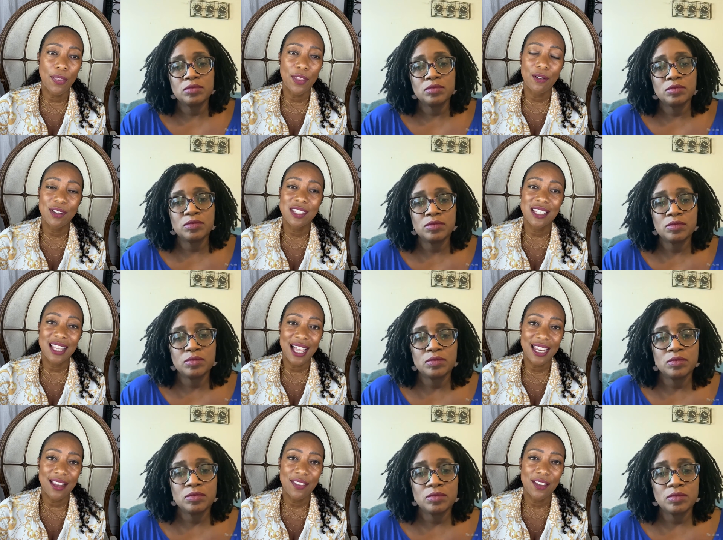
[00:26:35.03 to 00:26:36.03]
Speaker 1: Know that there is
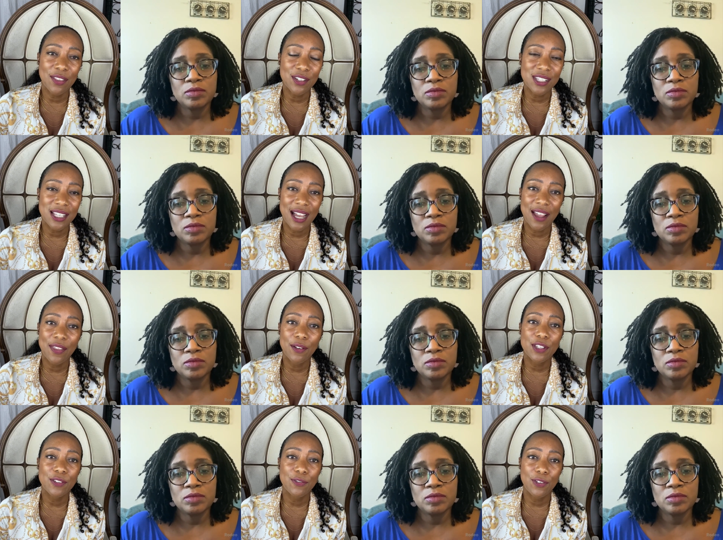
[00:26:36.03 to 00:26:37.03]
light on the other side.
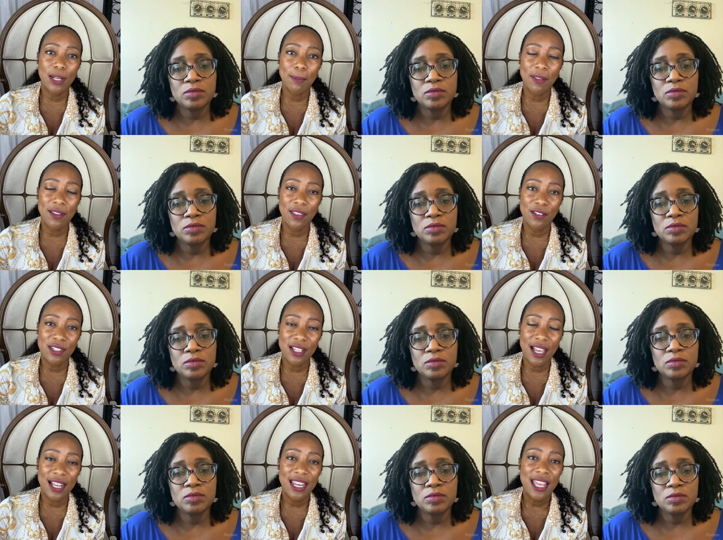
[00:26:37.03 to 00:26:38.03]
There is freedom on the other
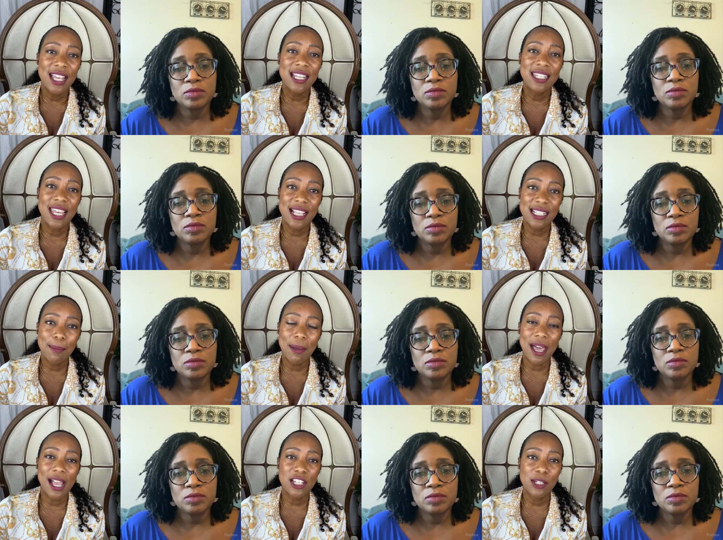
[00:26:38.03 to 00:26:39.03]
side. Take
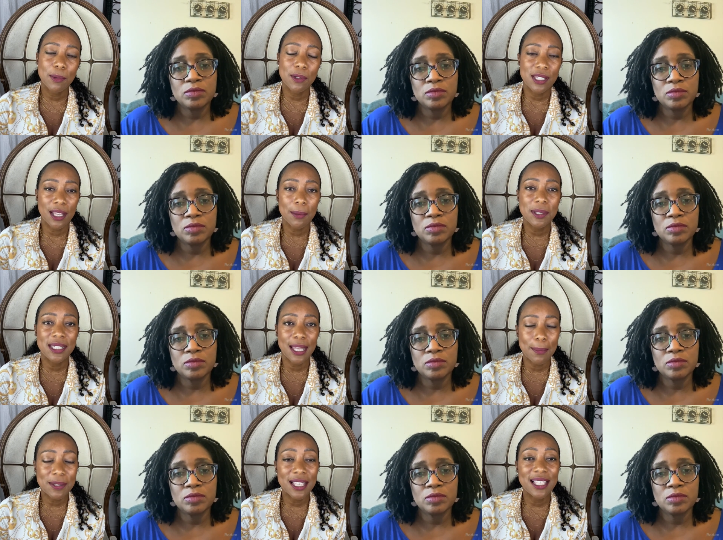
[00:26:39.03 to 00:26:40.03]
some actionable
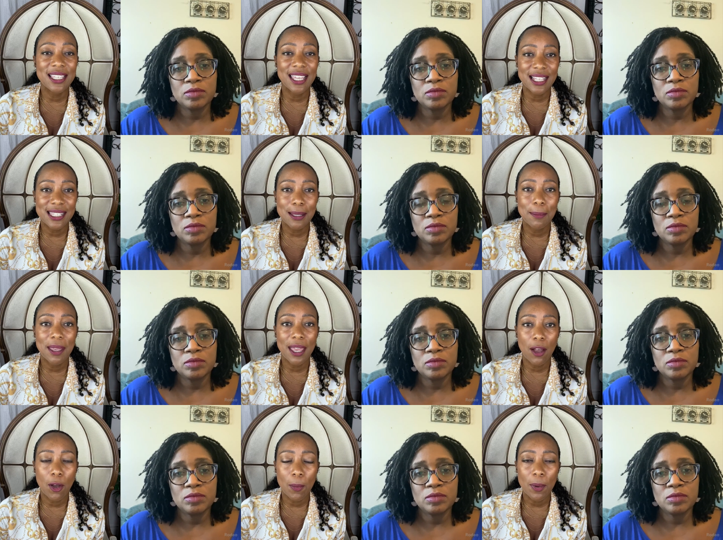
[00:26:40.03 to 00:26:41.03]
steps and get some
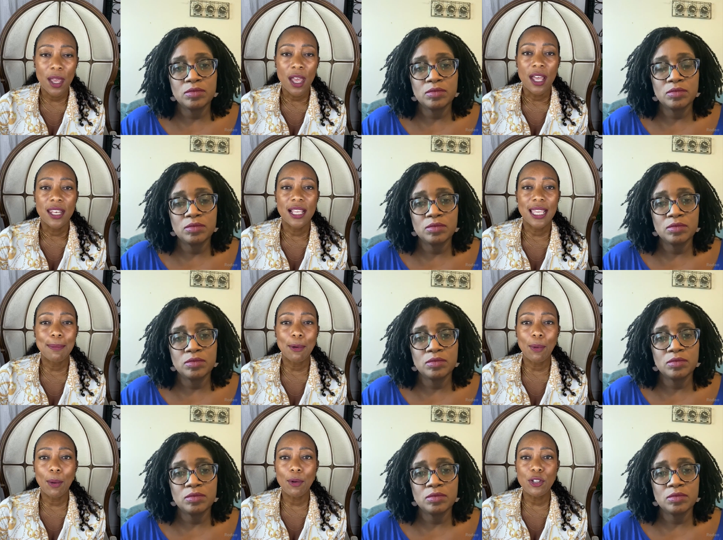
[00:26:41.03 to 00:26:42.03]
help.
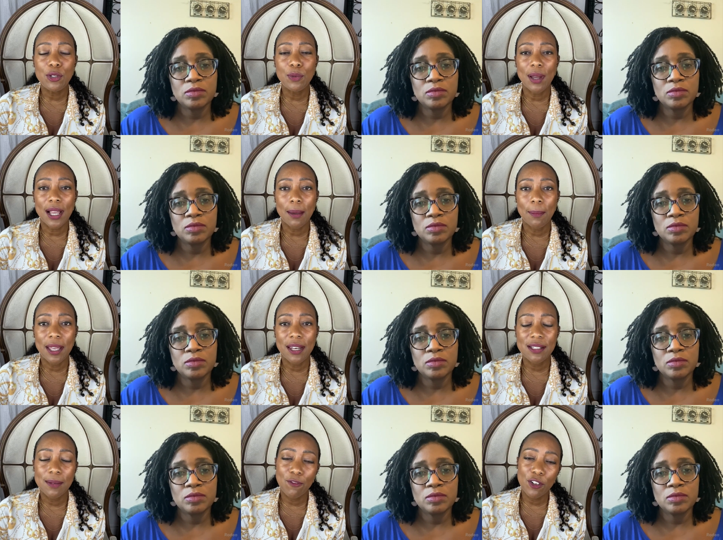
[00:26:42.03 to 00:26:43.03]
Nakiba, what would you
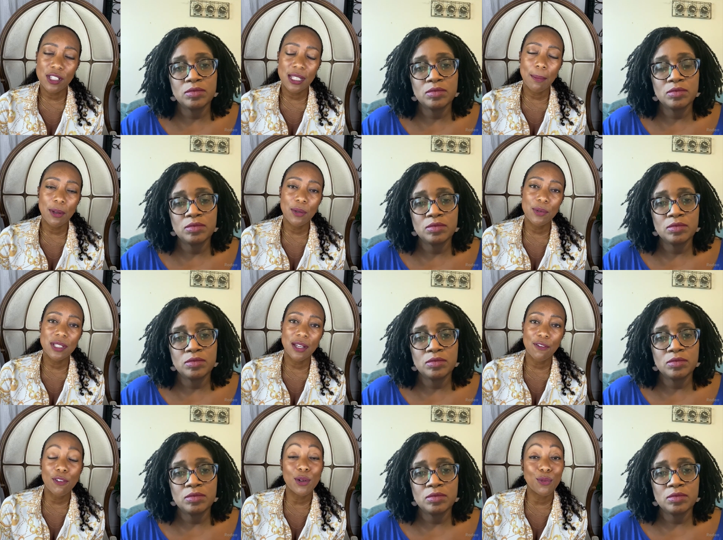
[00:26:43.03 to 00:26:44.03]
recommend some, for someone who's
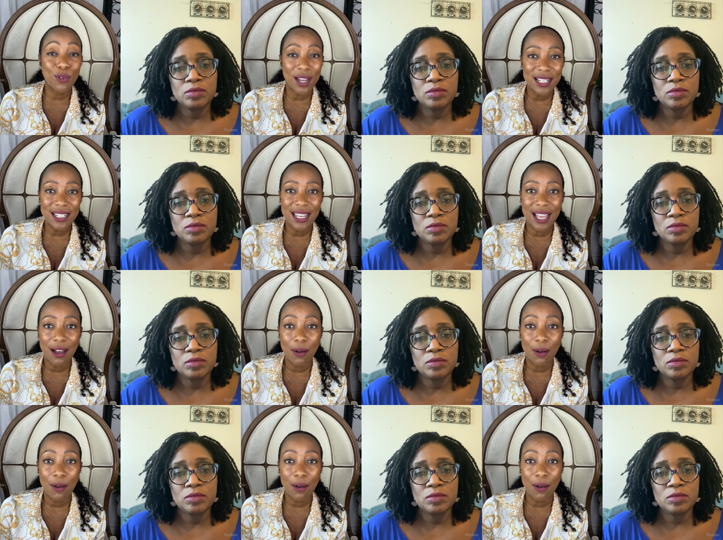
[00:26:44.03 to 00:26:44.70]
suffering right